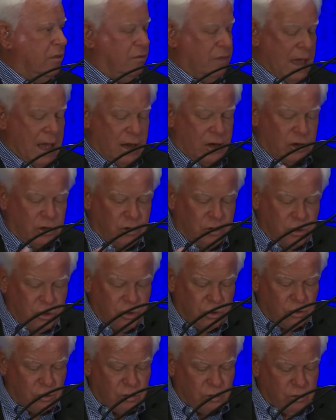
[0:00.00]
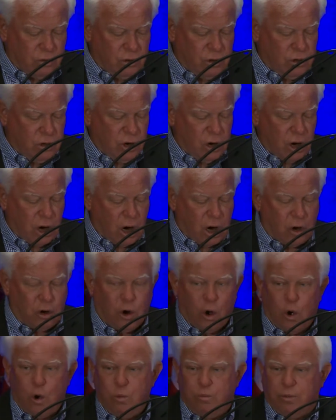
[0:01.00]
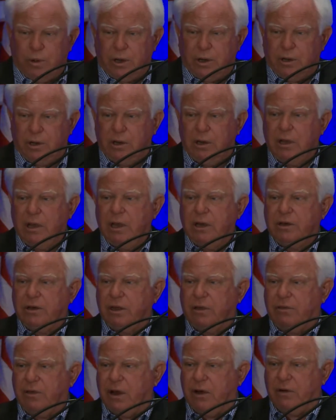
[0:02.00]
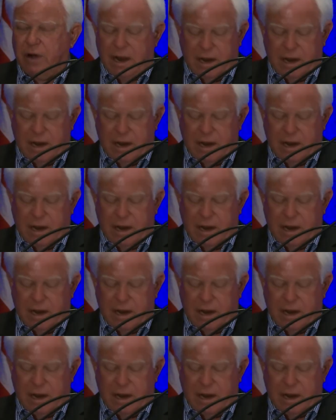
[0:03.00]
that you are open to their